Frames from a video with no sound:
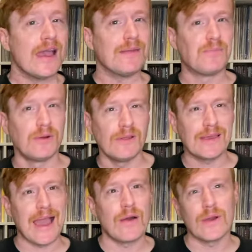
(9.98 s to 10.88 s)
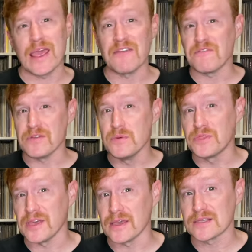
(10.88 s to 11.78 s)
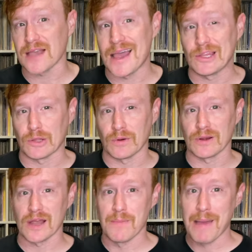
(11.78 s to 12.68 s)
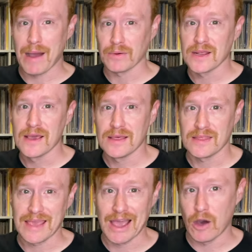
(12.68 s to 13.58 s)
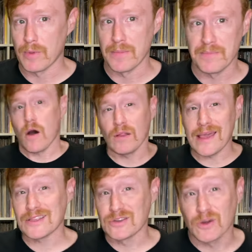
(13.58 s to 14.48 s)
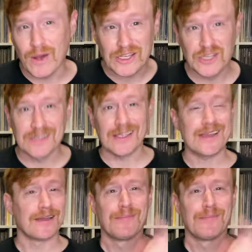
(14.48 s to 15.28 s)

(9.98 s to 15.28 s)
and pulling out a few things I learned about the album. I'll answer questions like,